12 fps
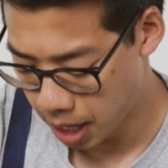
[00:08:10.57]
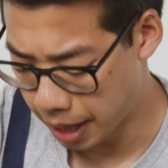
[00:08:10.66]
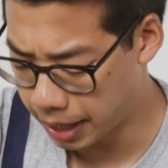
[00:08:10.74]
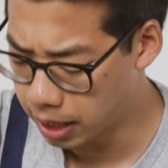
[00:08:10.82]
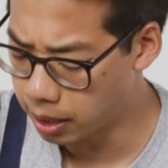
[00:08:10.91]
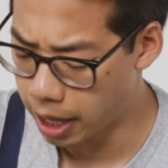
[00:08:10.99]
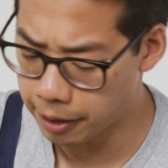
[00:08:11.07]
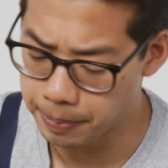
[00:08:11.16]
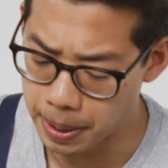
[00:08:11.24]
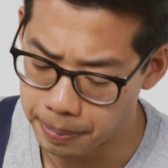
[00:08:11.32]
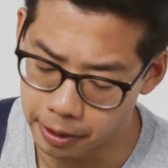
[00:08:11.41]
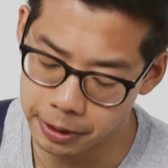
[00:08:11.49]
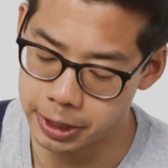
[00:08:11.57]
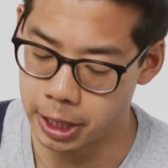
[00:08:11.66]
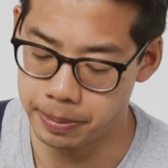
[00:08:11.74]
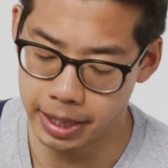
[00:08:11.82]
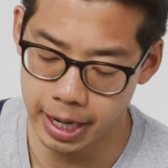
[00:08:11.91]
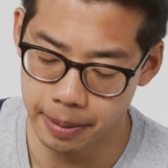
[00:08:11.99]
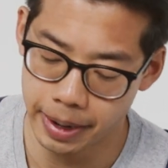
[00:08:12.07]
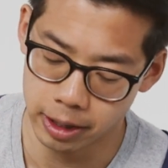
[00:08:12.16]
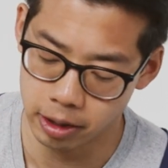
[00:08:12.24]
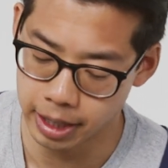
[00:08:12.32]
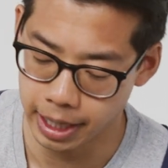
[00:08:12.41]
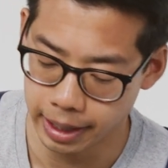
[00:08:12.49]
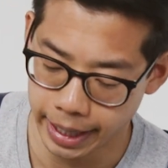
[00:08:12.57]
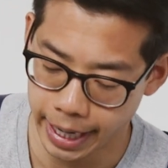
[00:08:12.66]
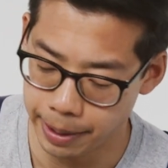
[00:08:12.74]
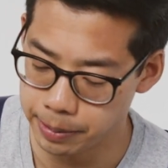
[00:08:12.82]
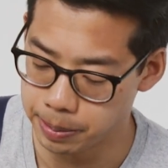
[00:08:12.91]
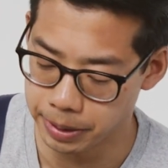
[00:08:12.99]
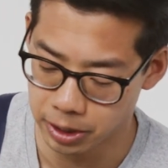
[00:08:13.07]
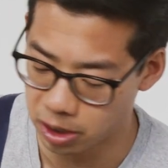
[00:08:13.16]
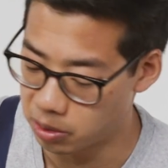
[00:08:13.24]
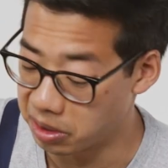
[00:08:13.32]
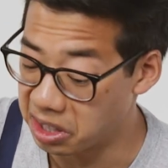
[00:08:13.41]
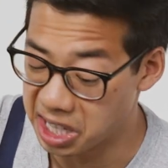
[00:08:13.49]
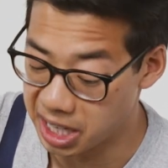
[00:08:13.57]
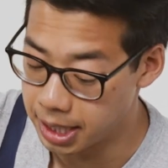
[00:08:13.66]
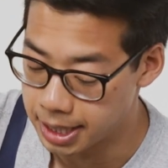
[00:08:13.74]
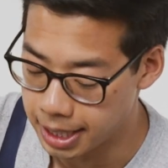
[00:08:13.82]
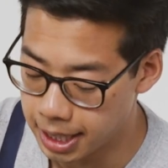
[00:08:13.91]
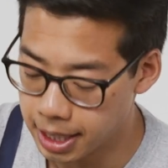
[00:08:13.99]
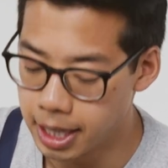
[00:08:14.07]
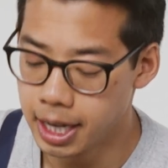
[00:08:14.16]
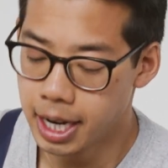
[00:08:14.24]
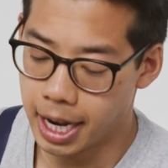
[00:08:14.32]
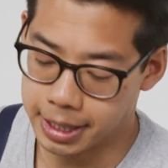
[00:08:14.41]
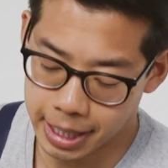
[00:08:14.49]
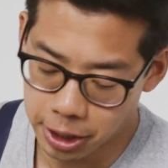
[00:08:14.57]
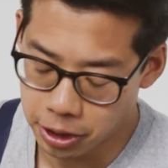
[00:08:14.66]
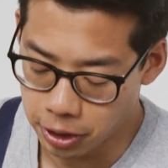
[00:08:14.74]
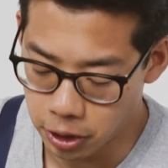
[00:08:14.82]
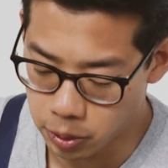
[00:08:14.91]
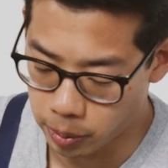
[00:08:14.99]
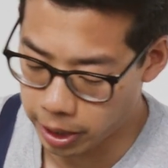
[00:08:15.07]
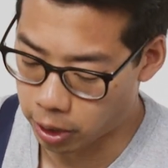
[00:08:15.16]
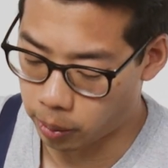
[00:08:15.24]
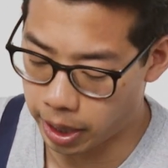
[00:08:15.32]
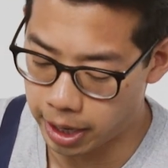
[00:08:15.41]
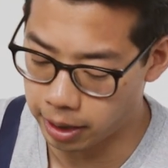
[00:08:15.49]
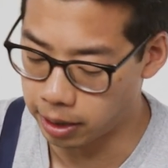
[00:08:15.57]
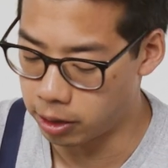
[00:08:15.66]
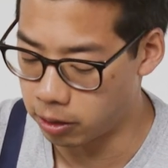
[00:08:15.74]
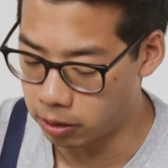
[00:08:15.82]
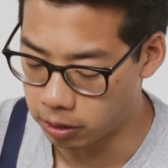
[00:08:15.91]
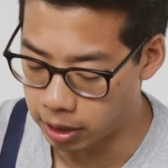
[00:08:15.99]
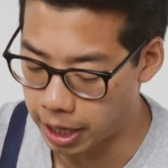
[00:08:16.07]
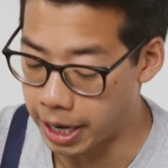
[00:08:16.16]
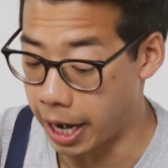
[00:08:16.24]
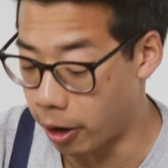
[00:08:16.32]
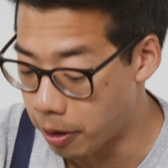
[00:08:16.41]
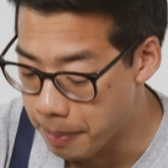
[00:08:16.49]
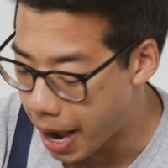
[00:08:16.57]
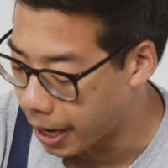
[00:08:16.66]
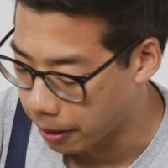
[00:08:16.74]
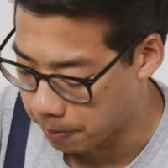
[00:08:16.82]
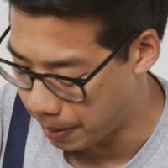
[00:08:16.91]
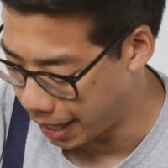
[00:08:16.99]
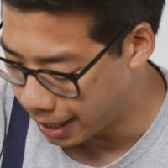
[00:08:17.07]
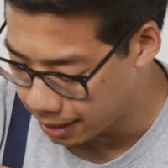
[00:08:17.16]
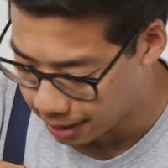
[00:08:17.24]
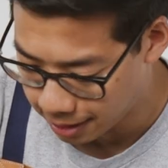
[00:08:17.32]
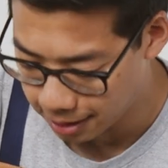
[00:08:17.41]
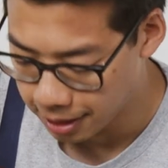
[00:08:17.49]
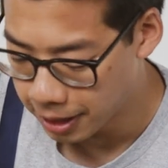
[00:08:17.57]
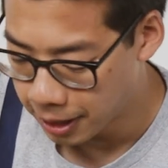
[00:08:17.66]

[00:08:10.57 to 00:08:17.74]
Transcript: I think a lot of people are intimidated by cooking clams, but they're really easy. Essentially, you just want to create an aromatic base,